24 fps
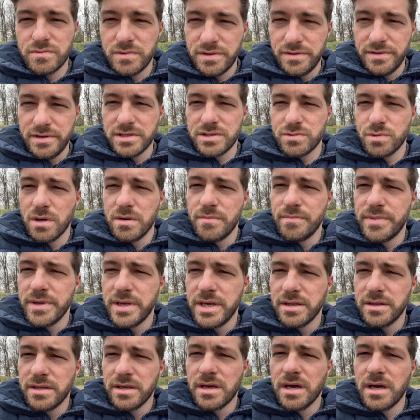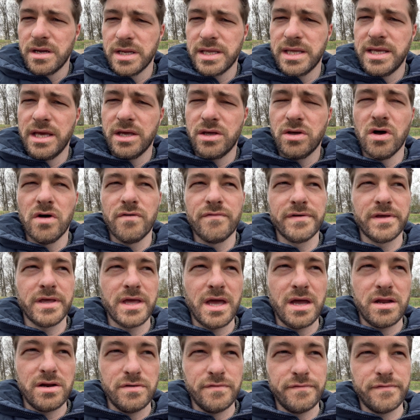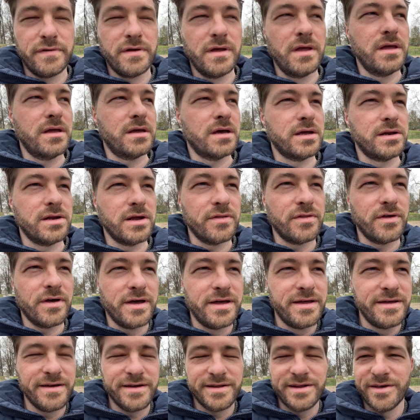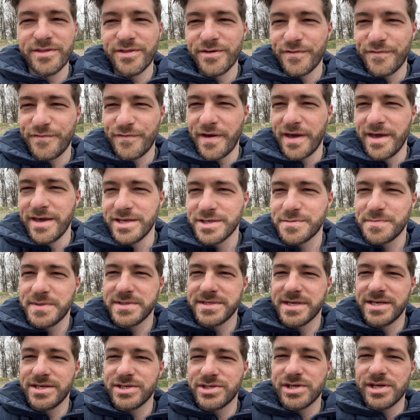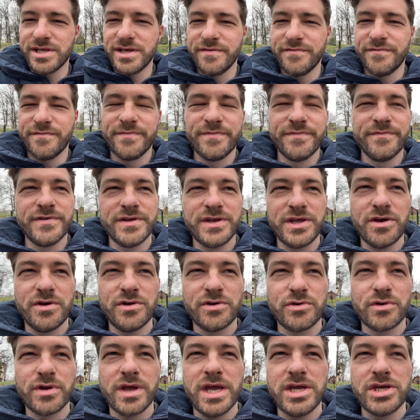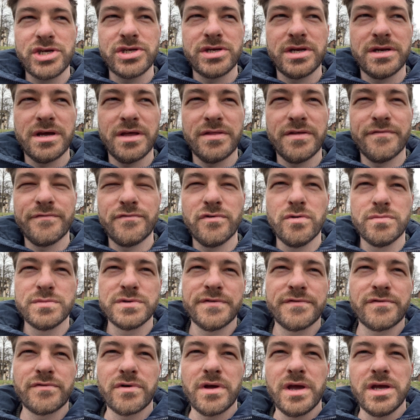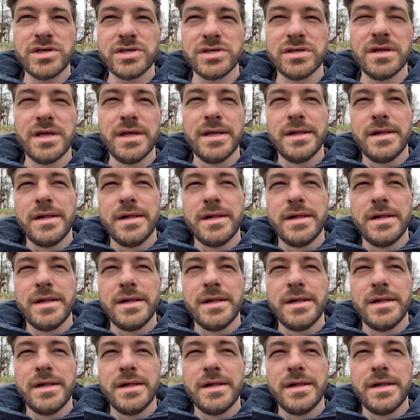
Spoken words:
with this one being the kind of kick-off again of another phase potentially of video creation and other forms of creation.